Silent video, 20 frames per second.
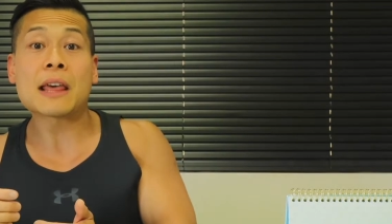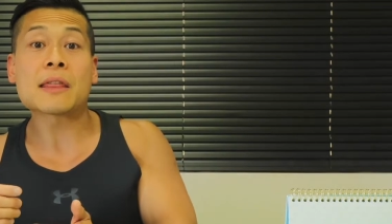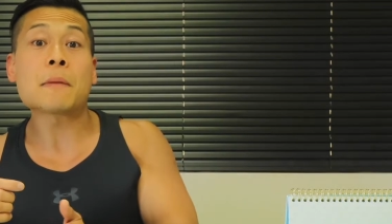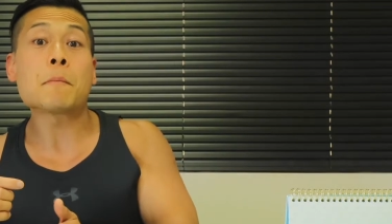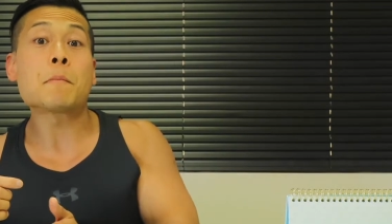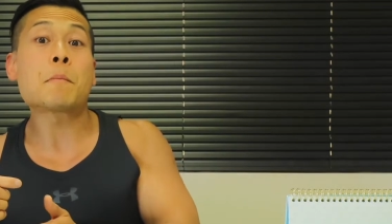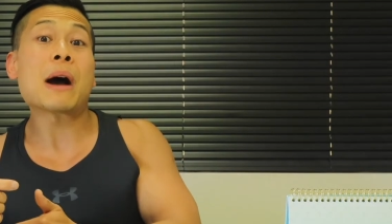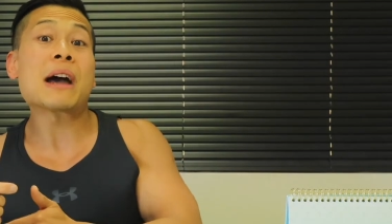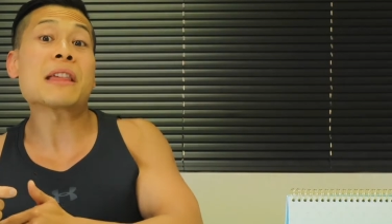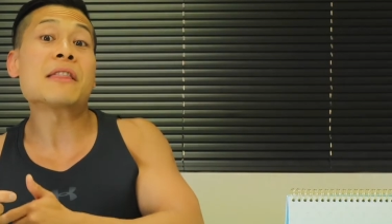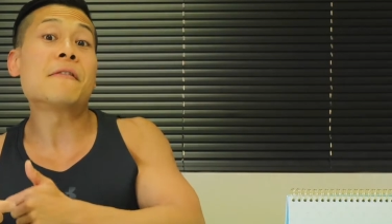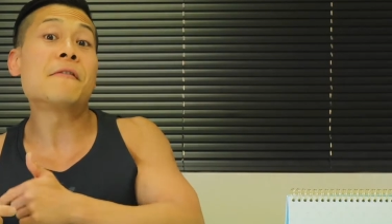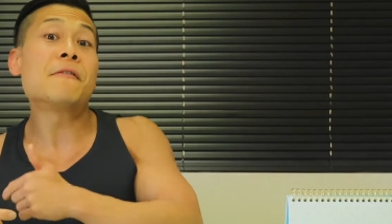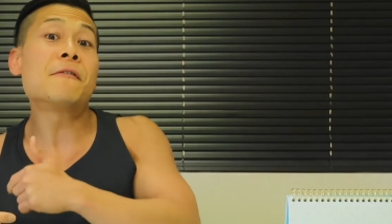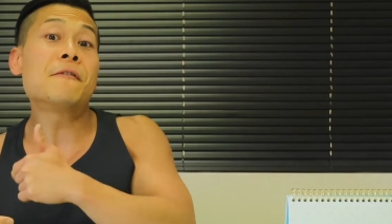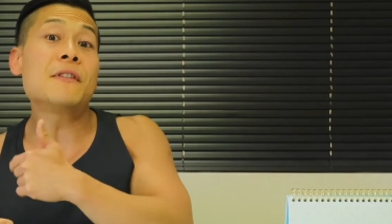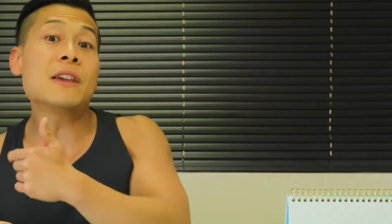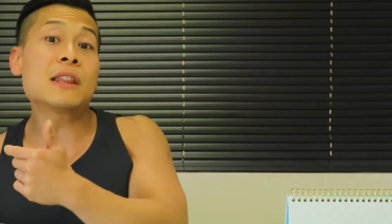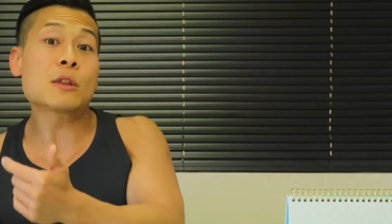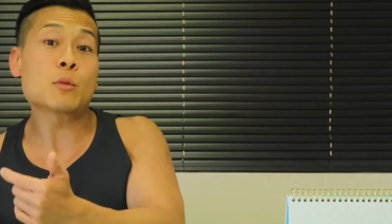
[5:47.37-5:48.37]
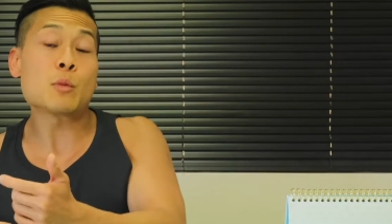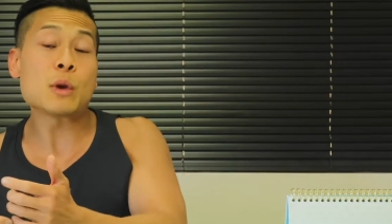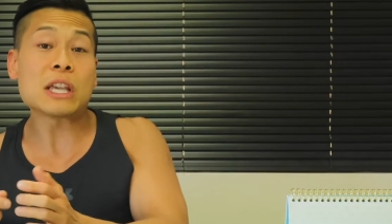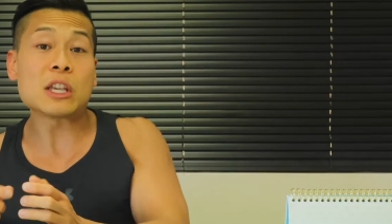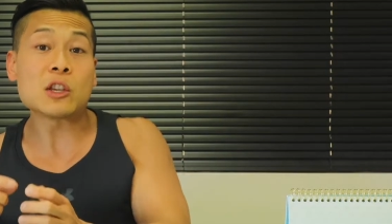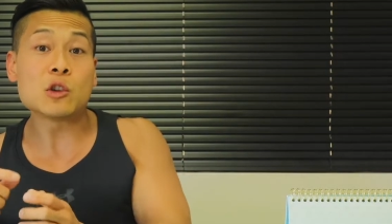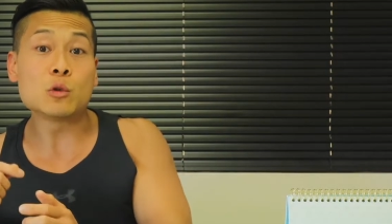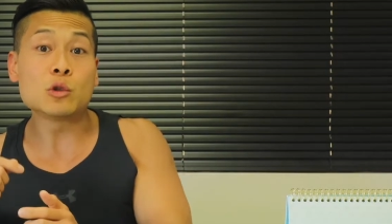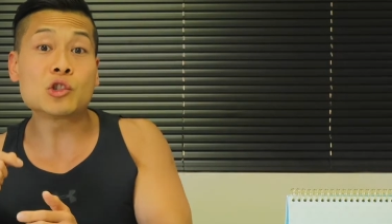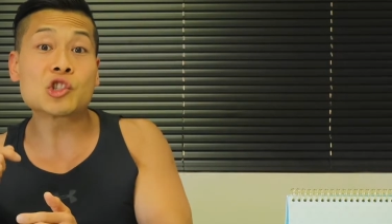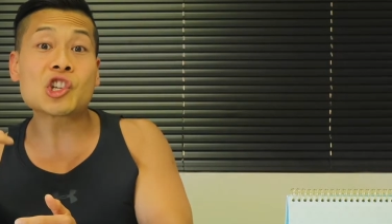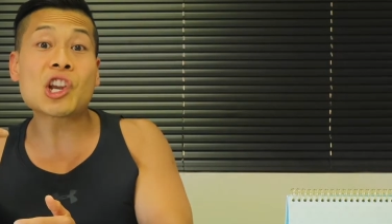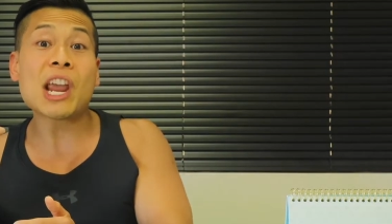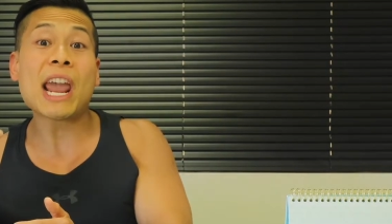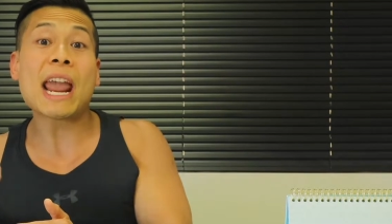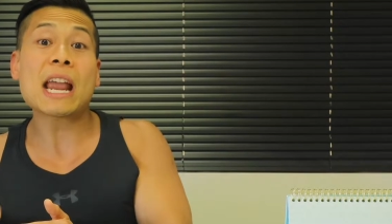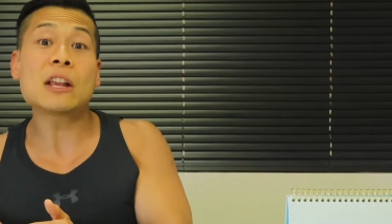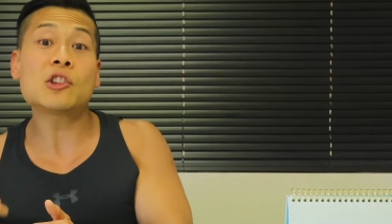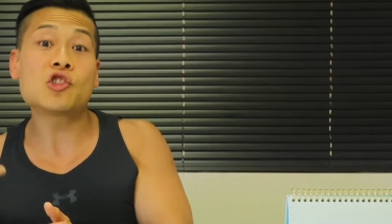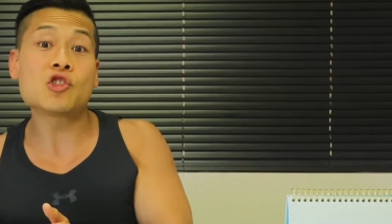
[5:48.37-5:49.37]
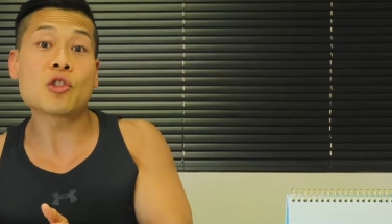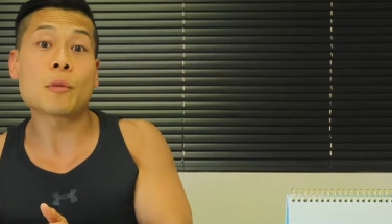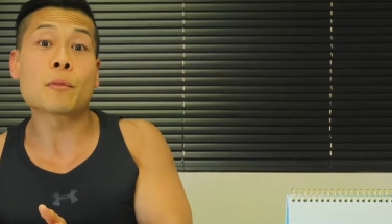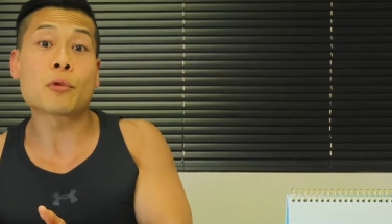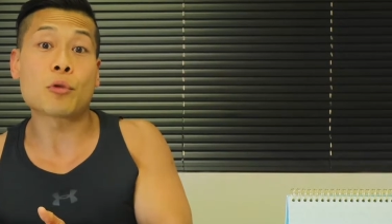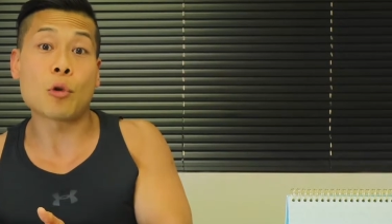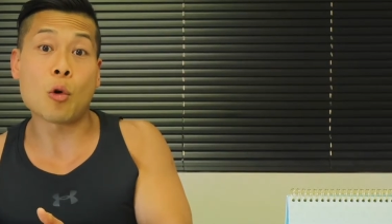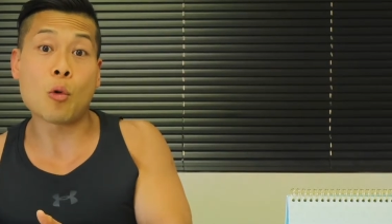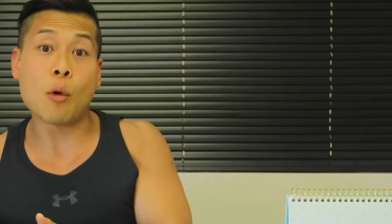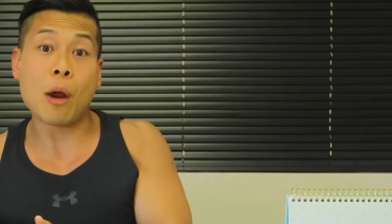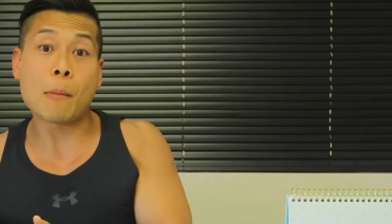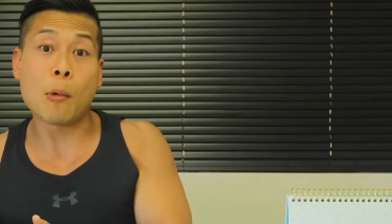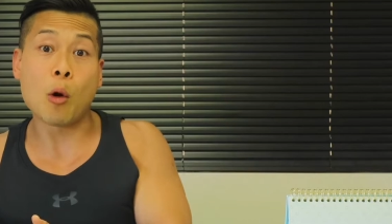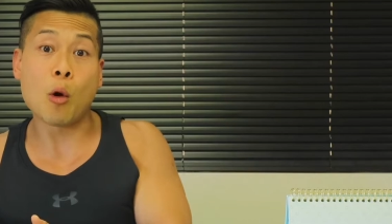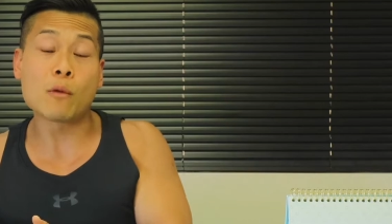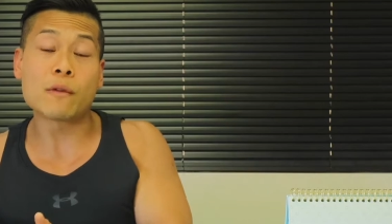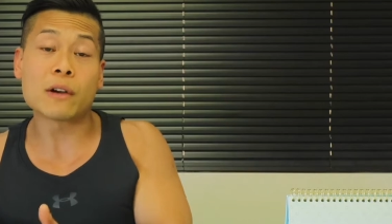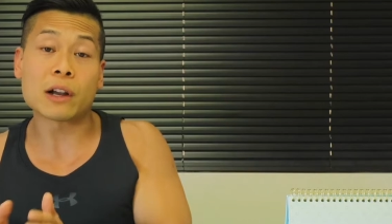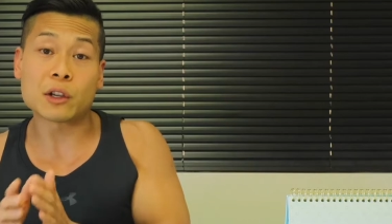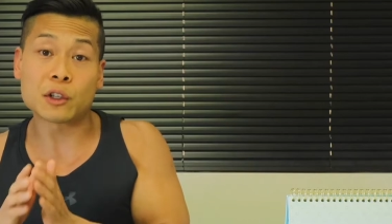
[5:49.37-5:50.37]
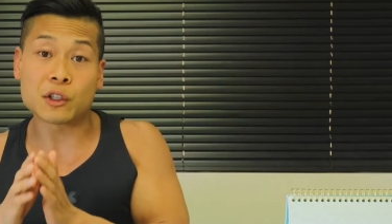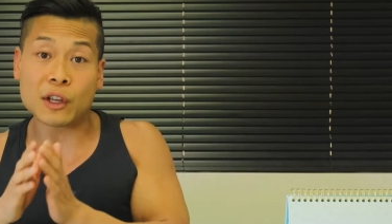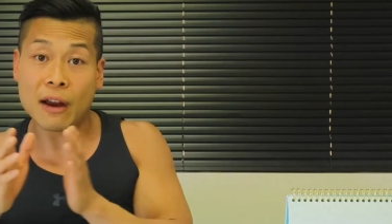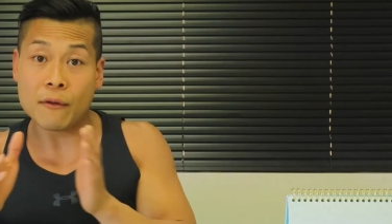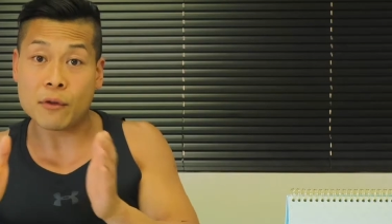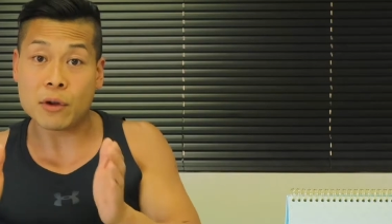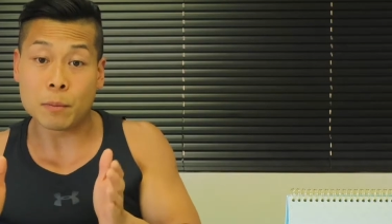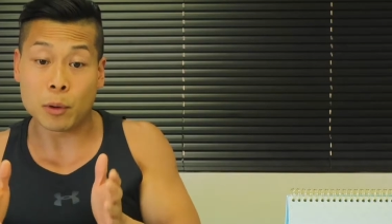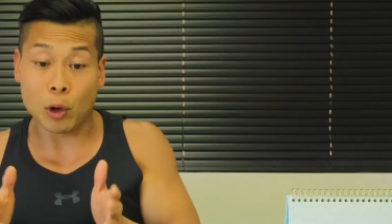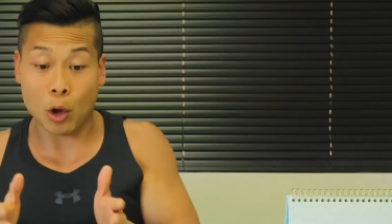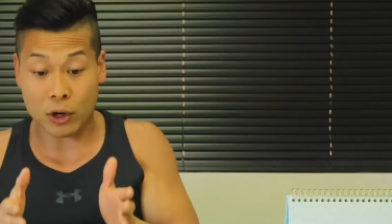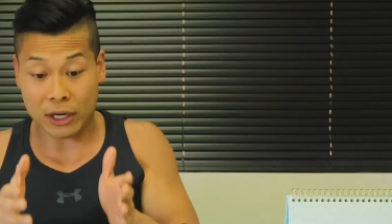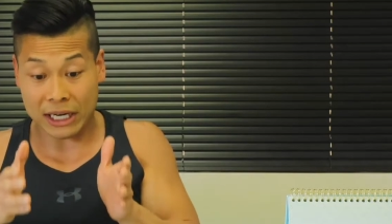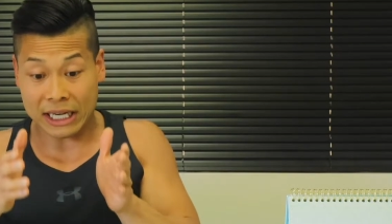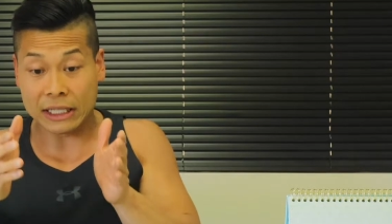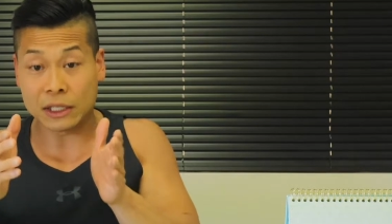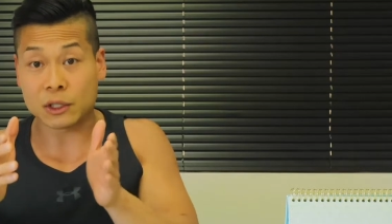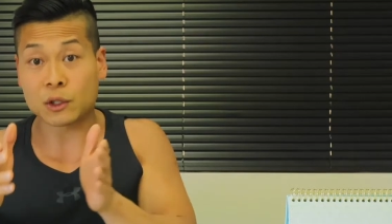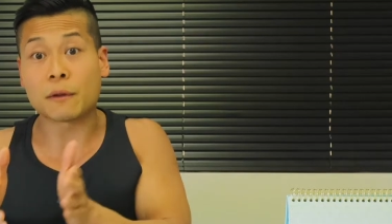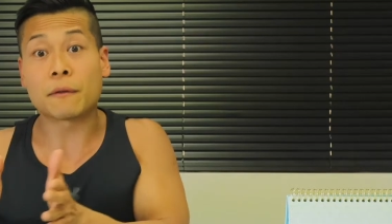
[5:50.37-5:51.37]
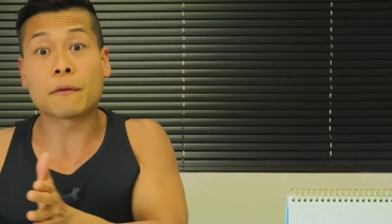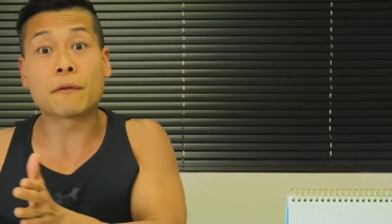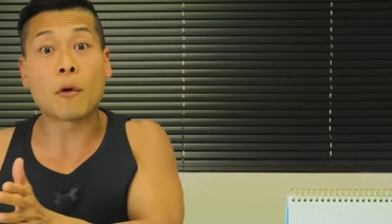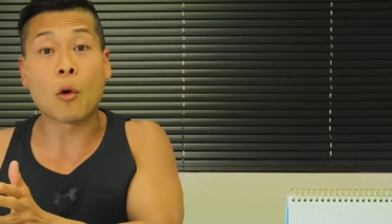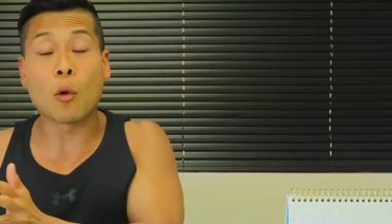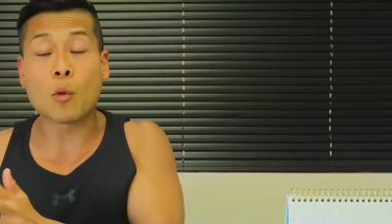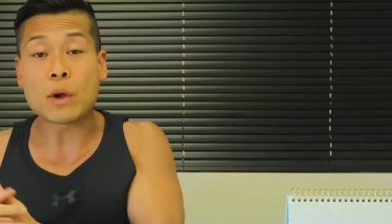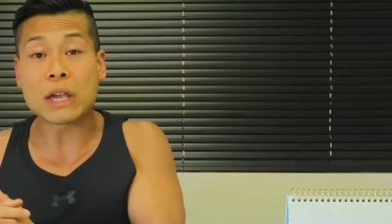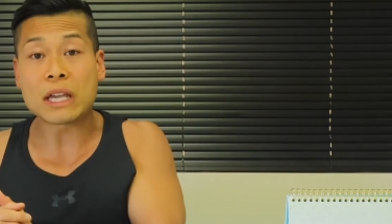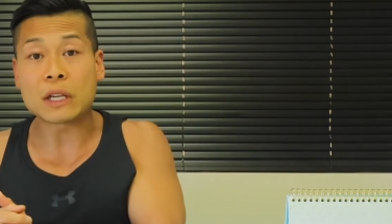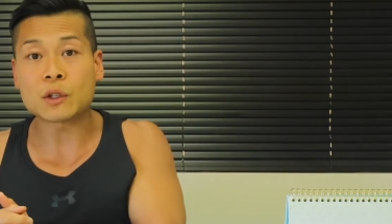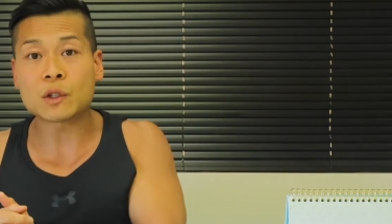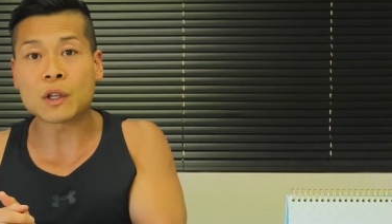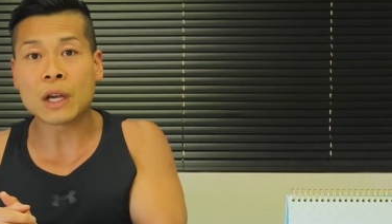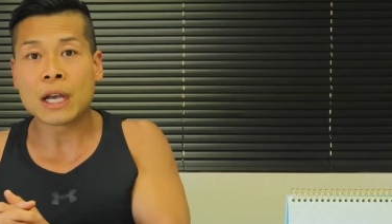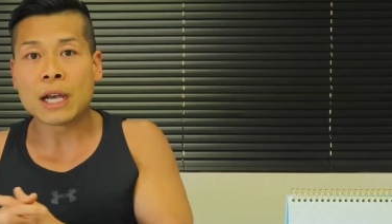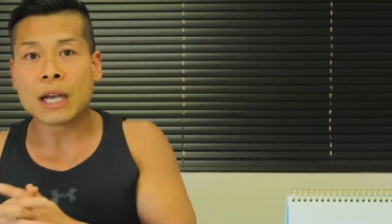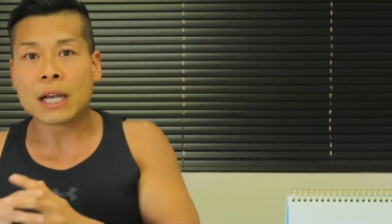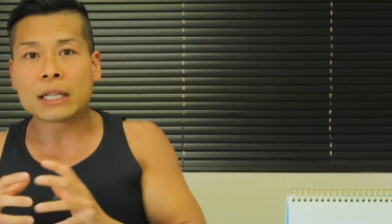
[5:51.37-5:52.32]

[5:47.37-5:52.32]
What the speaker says: And then by the fifth week, you change your program over because every block is 4 weeks.